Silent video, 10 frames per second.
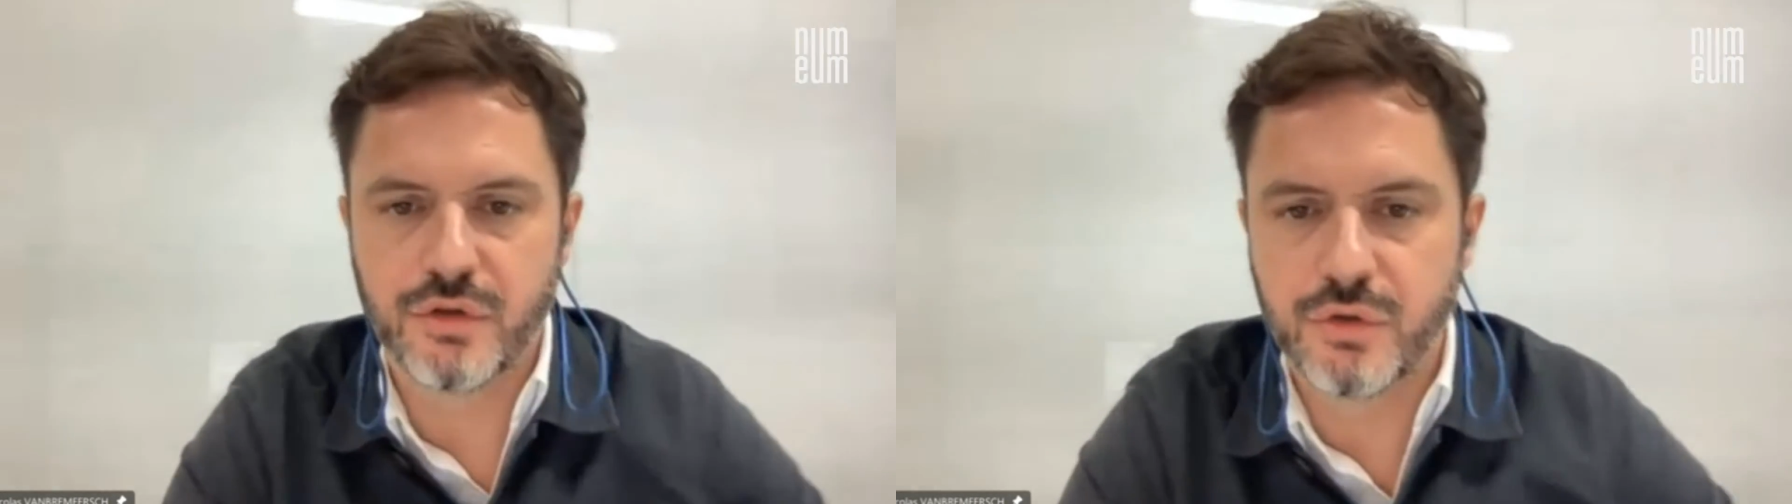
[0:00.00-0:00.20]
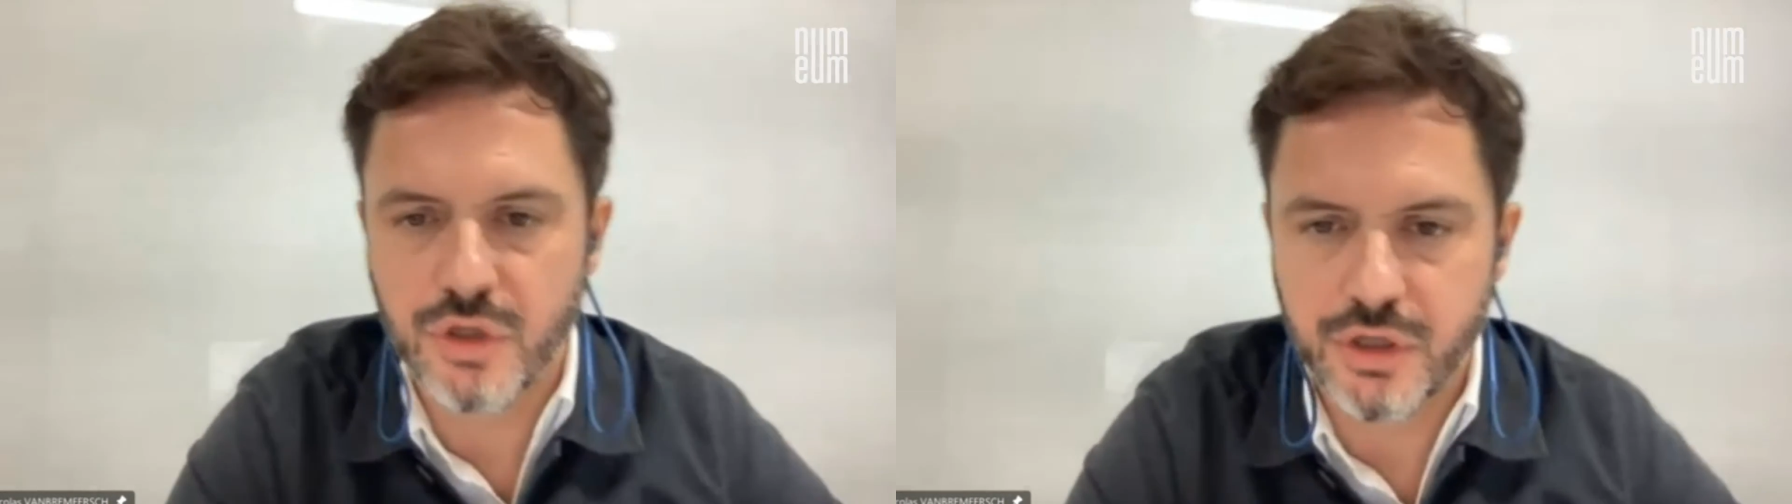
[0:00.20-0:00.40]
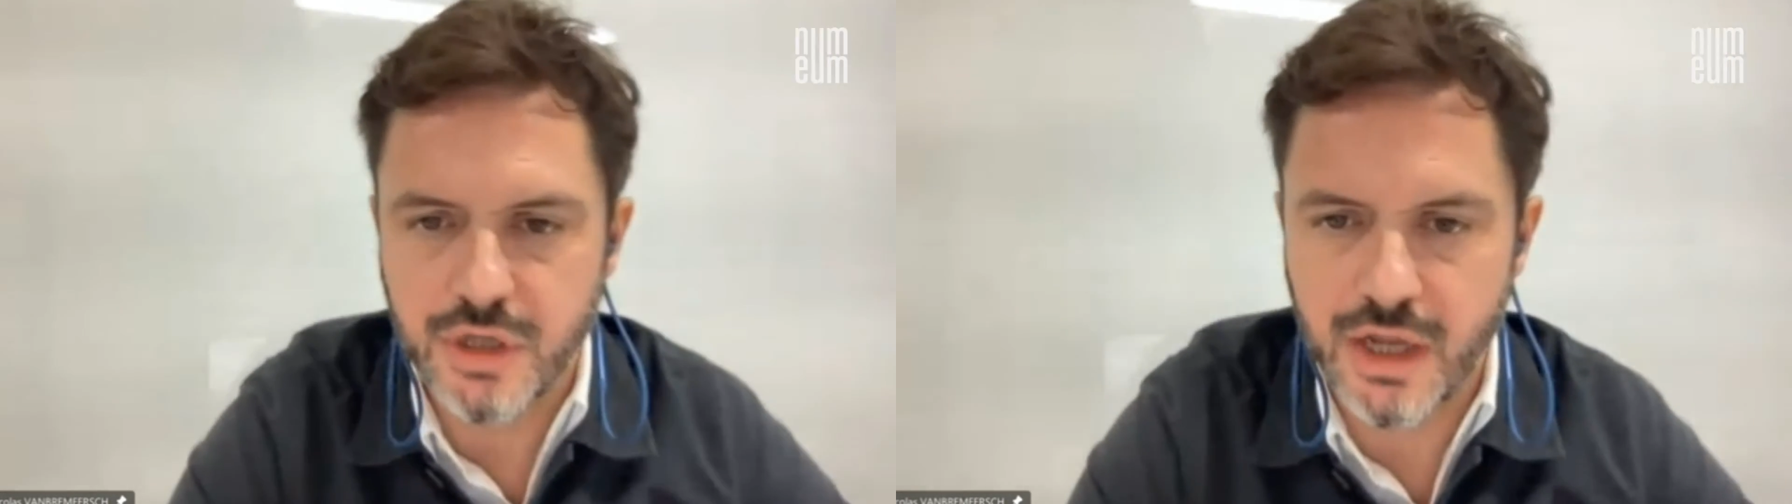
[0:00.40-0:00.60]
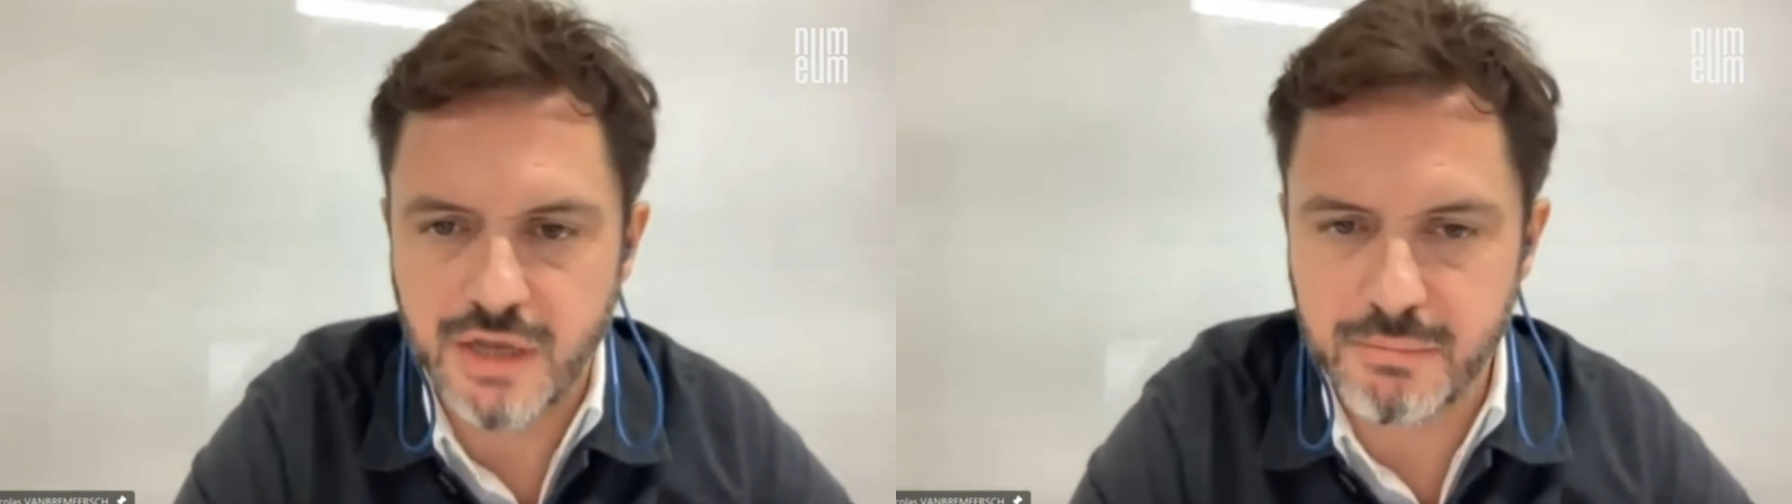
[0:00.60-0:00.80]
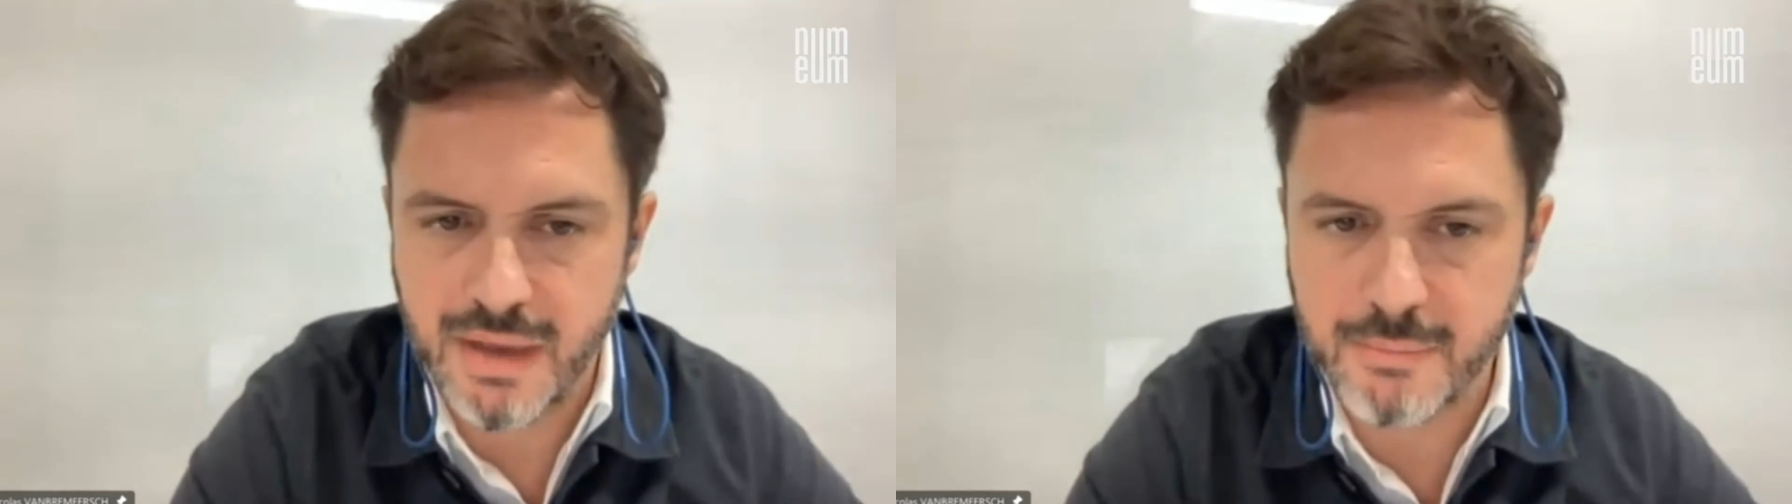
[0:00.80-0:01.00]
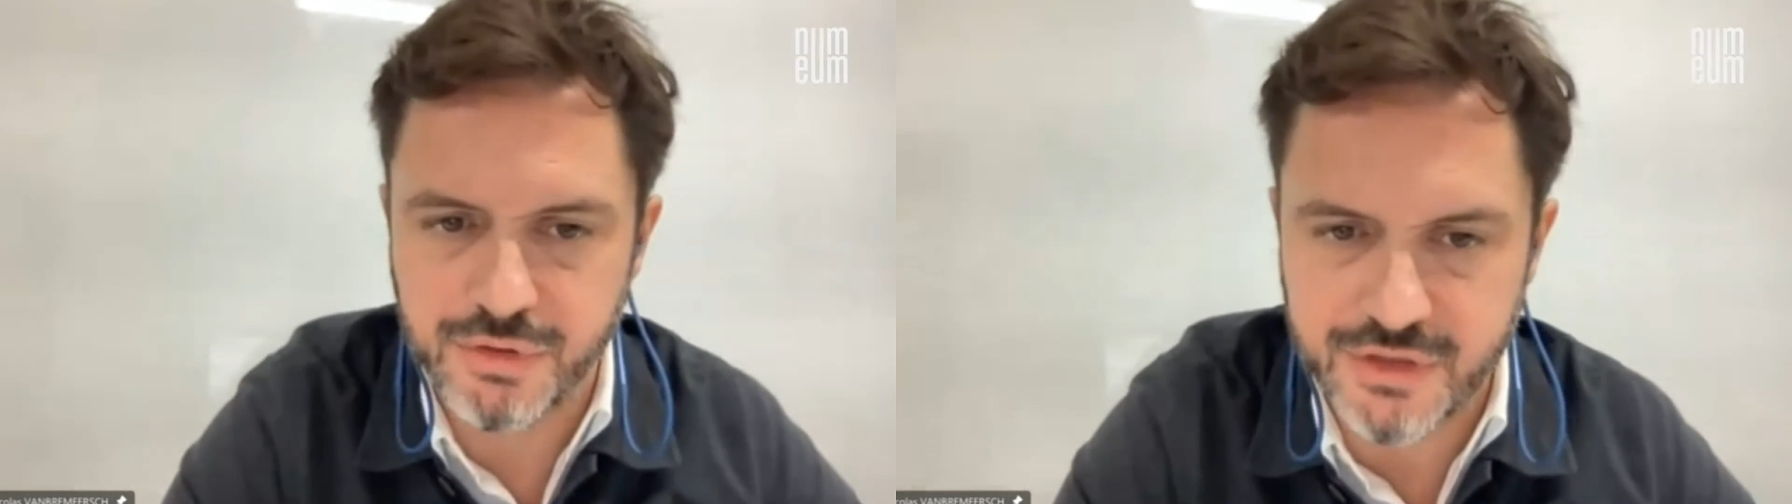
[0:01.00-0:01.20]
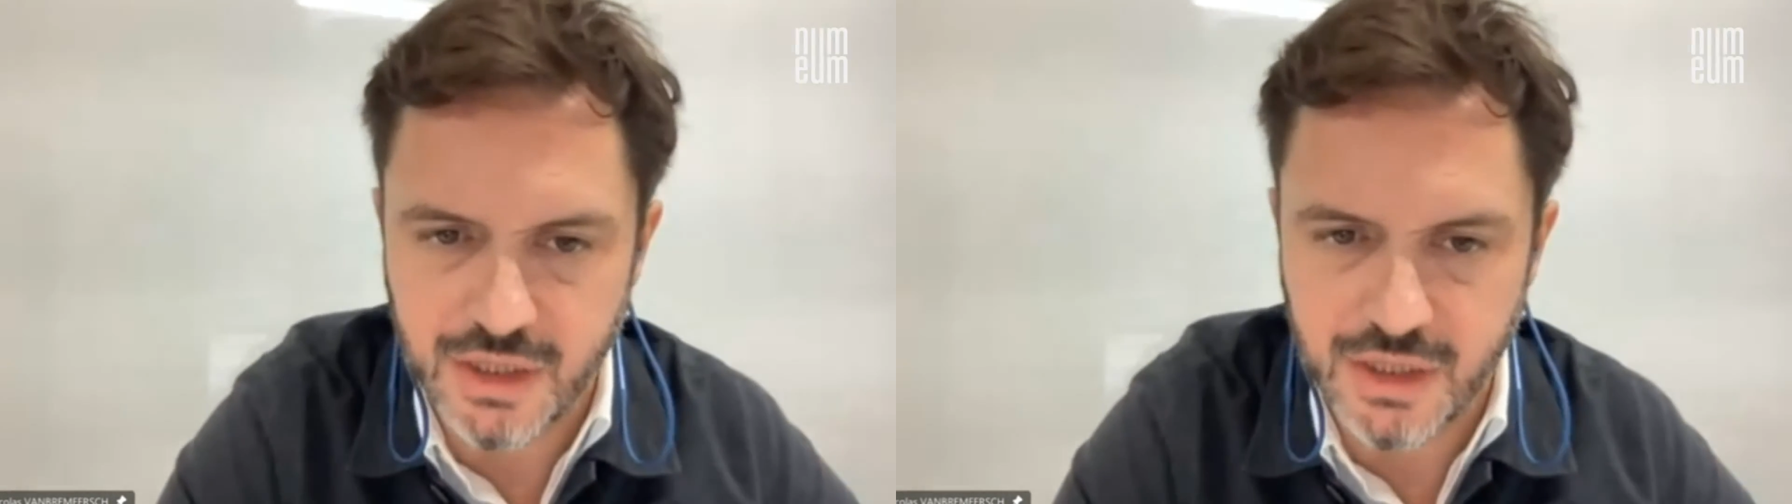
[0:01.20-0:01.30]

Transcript: Union and member